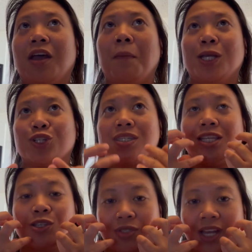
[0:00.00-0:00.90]
makes your skin
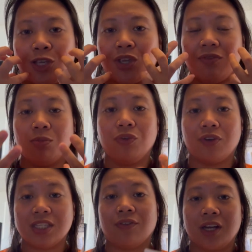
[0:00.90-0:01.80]
so tight like you can even move your
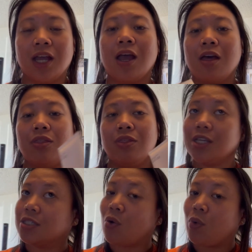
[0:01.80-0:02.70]
face after that.
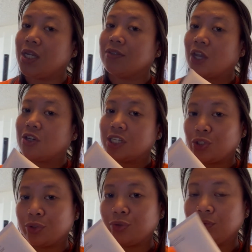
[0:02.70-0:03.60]
This one is very
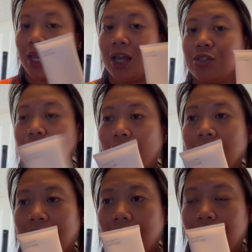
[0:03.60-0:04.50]
gentle, so I
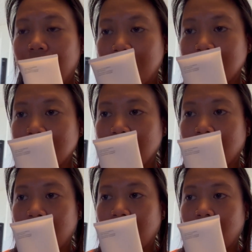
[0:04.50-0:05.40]
like this,
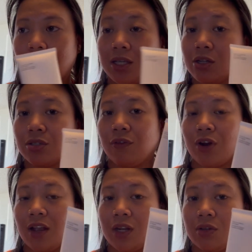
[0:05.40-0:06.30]
and it's also good for
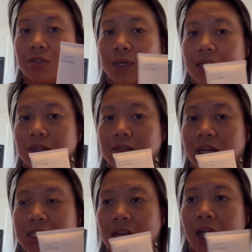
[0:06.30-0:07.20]
everyday use. But like I
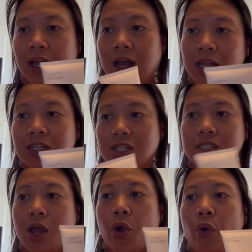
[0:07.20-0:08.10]
said, I kind of just
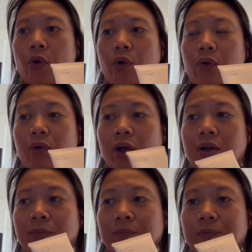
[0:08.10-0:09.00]

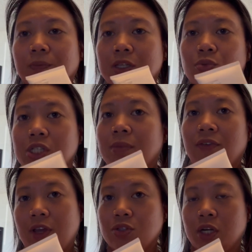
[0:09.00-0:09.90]
switch my
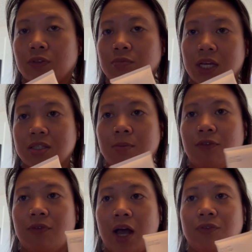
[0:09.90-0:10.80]
face wash from time to time
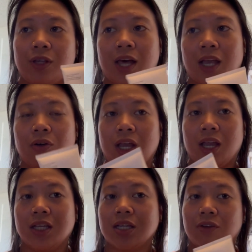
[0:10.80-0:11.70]
if I feel like, okay,
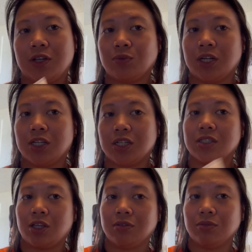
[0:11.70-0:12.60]
this other face wash is
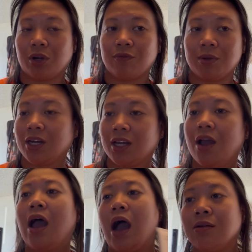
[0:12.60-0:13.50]
not working for me right now.
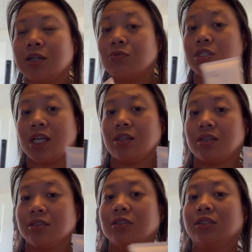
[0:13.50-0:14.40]
I'm gonna rotate.
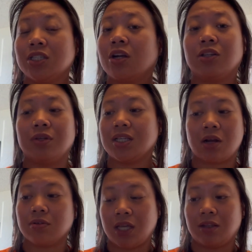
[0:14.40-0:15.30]
These are the three things I
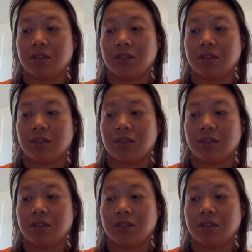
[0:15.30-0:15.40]
rotate